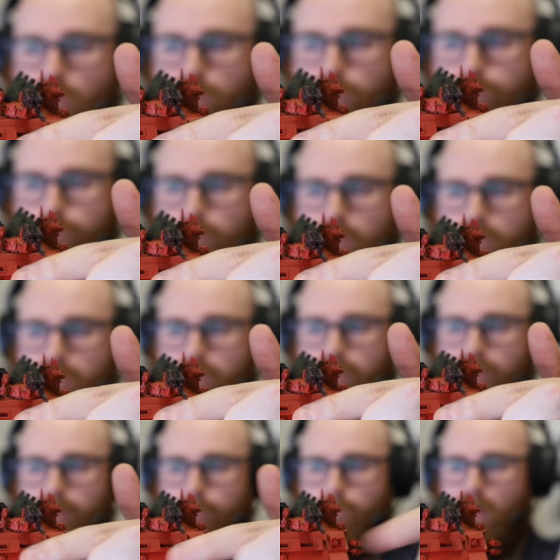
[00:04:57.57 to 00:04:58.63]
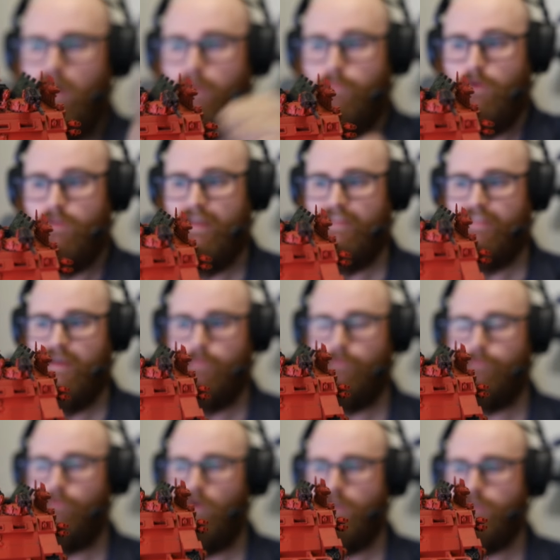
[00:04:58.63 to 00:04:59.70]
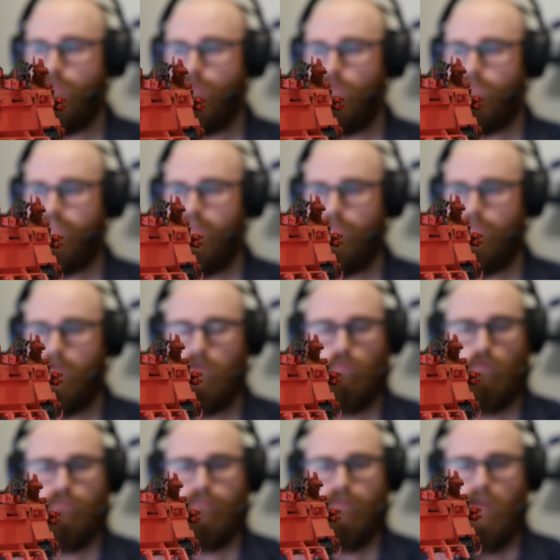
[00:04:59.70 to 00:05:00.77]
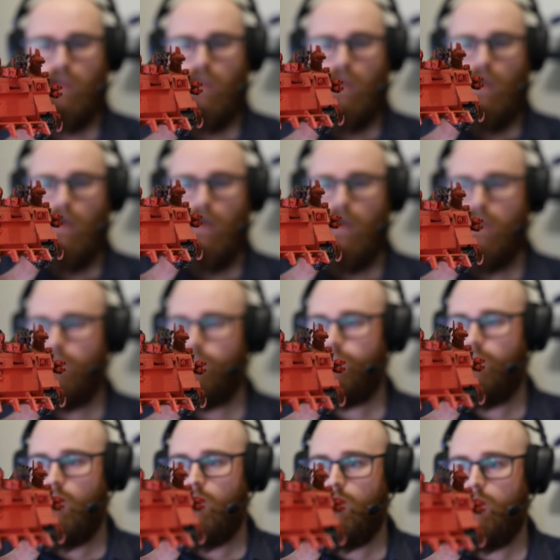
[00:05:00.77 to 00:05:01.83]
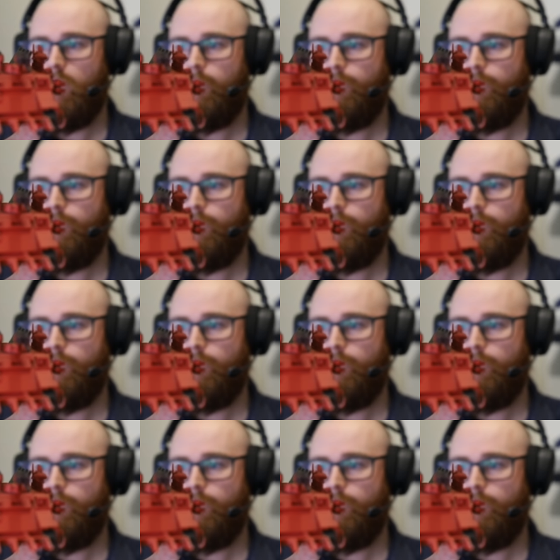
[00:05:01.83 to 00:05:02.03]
on the front. I put that there before I knew what Death Guard was. I just